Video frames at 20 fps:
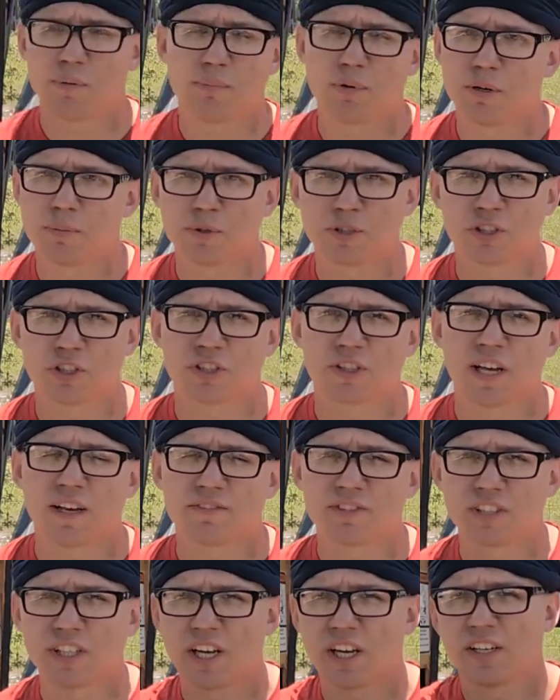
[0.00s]
pretty much just
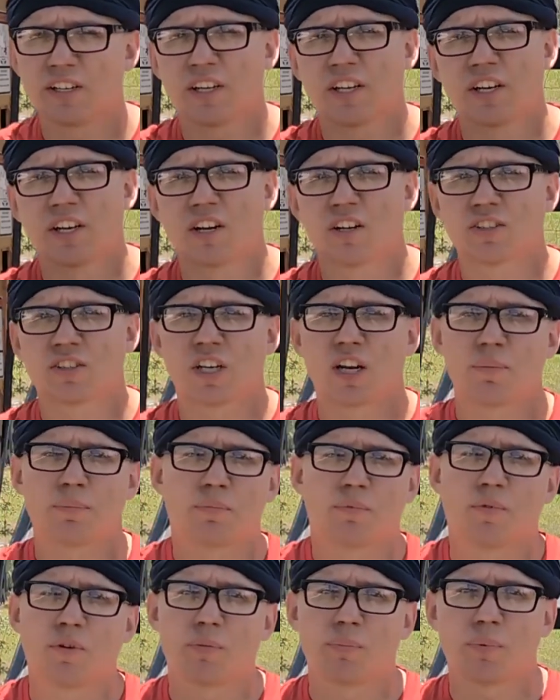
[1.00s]
have sand, and on top
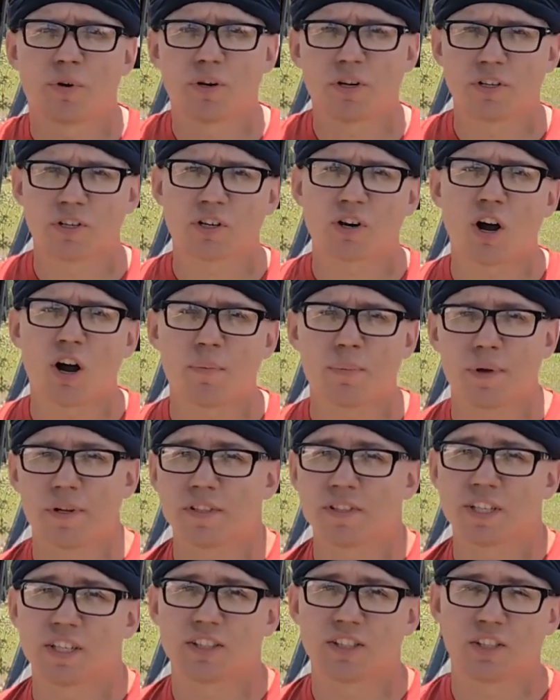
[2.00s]
I'll put in the
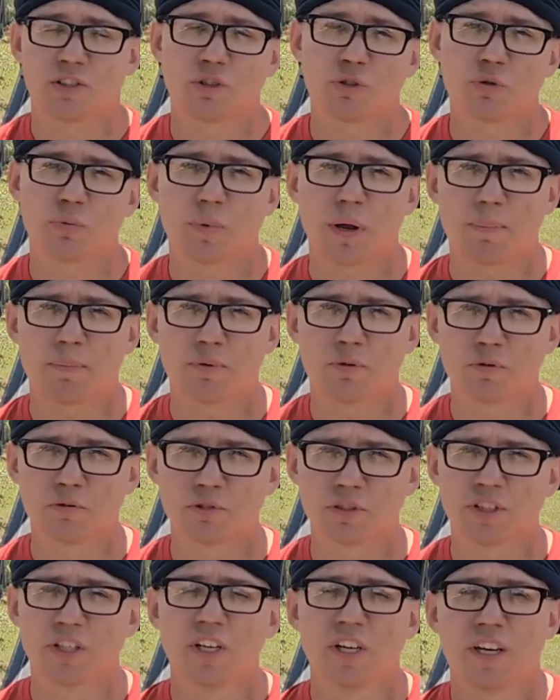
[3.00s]
carpets as I do with my
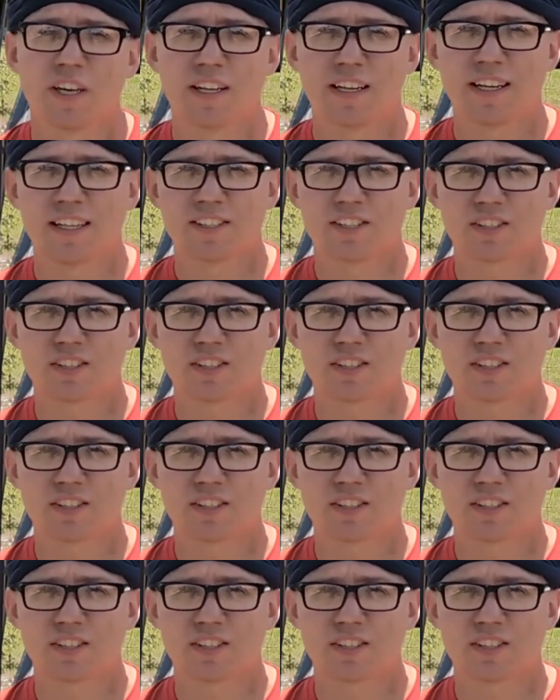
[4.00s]
pools, and that